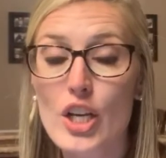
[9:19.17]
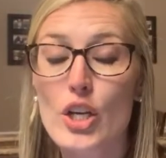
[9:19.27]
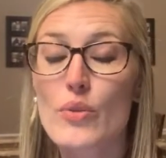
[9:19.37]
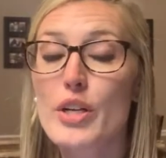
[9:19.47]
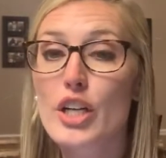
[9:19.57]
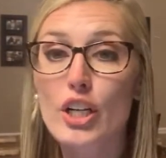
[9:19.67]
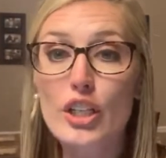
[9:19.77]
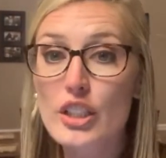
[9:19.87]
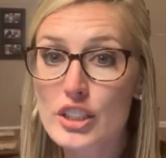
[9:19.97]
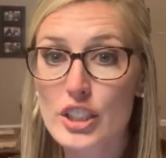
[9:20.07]
who
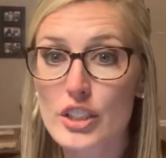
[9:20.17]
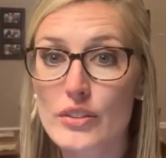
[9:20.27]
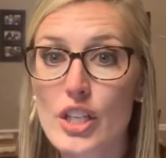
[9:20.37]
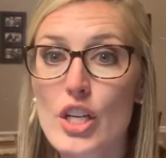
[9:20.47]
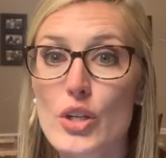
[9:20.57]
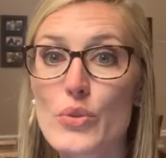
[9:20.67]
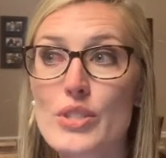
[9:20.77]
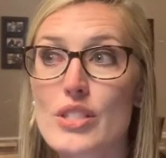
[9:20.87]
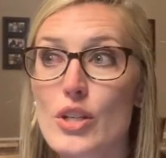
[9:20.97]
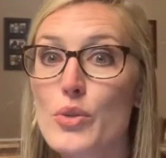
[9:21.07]
encourage you,
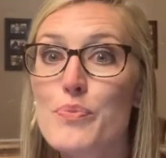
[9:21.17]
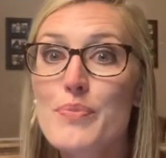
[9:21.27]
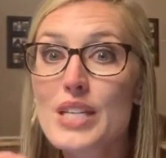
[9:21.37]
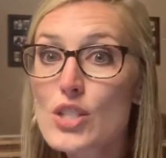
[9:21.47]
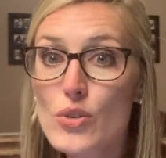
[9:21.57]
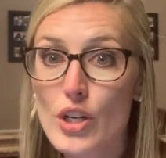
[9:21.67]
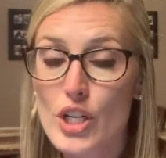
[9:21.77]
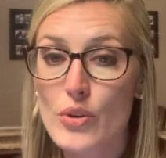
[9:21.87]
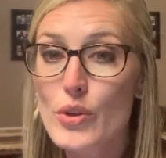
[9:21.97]
who mentor you,